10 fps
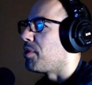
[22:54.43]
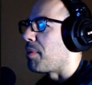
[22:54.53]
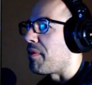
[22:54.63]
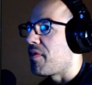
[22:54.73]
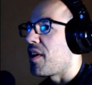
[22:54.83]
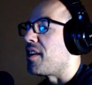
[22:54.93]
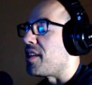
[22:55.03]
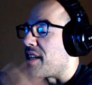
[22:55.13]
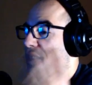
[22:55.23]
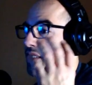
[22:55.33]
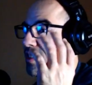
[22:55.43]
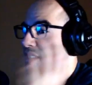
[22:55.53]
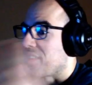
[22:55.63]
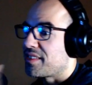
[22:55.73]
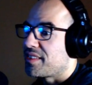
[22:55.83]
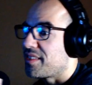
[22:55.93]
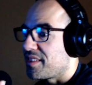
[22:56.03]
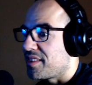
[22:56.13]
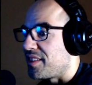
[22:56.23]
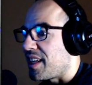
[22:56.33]
So my fire dance just
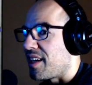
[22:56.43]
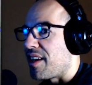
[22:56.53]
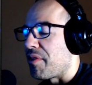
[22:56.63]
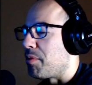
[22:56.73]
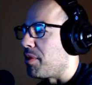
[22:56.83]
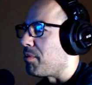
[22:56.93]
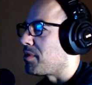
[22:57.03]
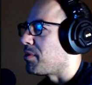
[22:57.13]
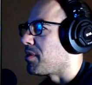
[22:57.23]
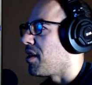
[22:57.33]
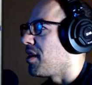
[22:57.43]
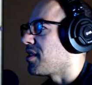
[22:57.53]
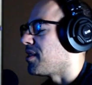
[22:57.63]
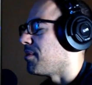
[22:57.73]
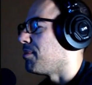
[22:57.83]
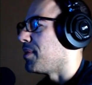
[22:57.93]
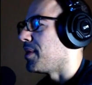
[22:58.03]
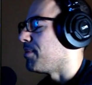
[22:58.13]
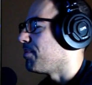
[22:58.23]
could take out everyone, which was awesome, but